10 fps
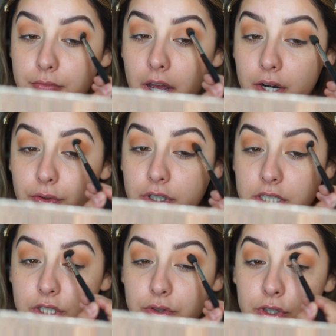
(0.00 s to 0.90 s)
I don't really
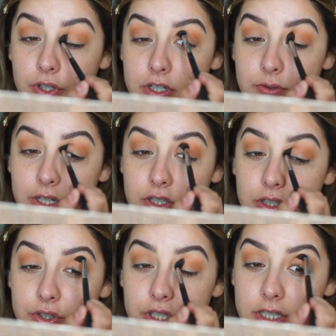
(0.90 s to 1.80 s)
do New Year's
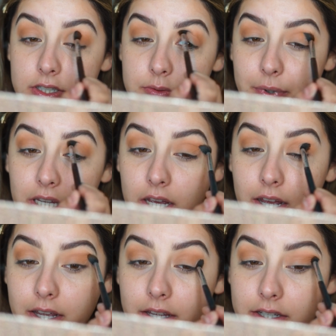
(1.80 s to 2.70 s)
resolutions
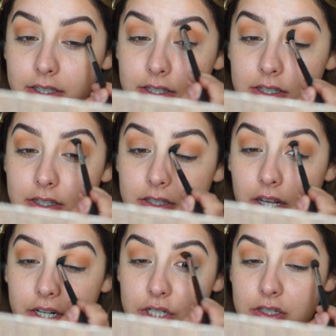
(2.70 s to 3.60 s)
because
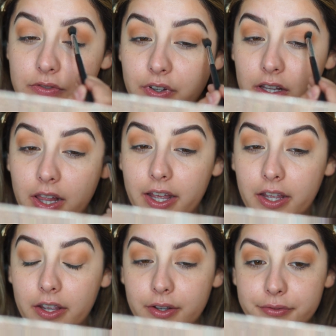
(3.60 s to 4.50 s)
I just feel
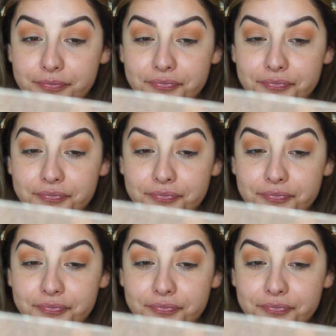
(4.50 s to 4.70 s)
like